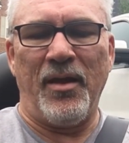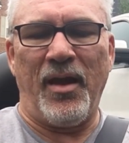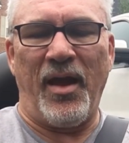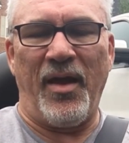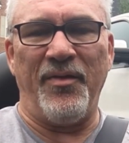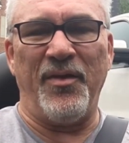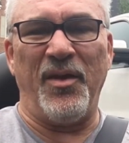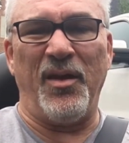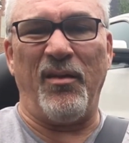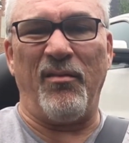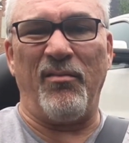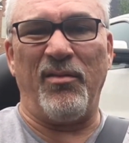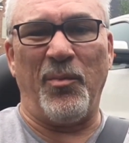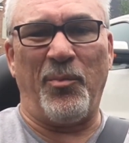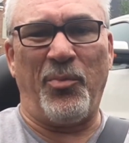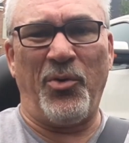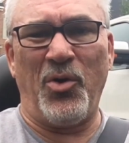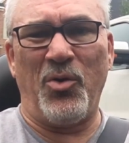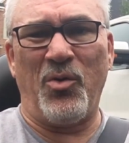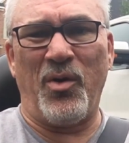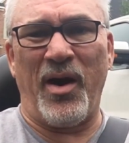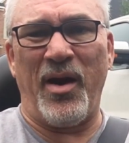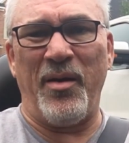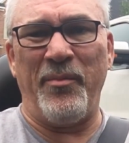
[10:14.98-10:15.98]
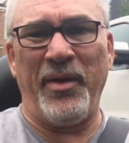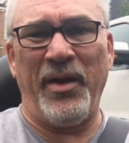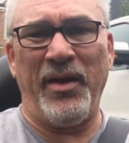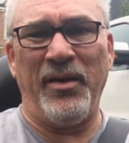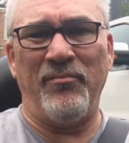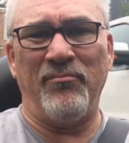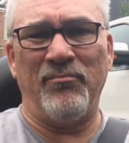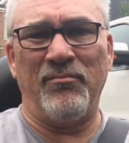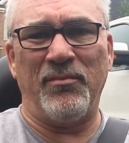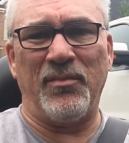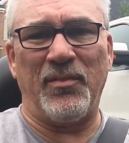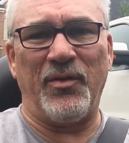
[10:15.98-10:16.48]
and the
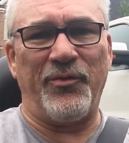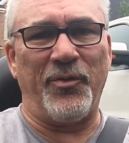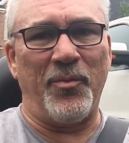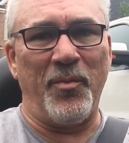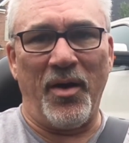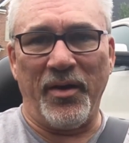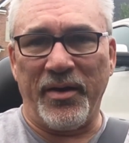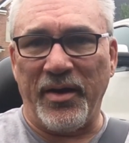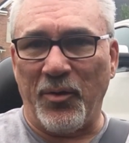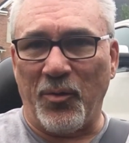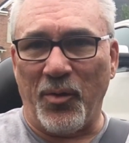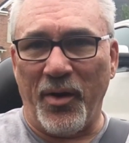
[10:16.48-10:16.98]
programming for Monkey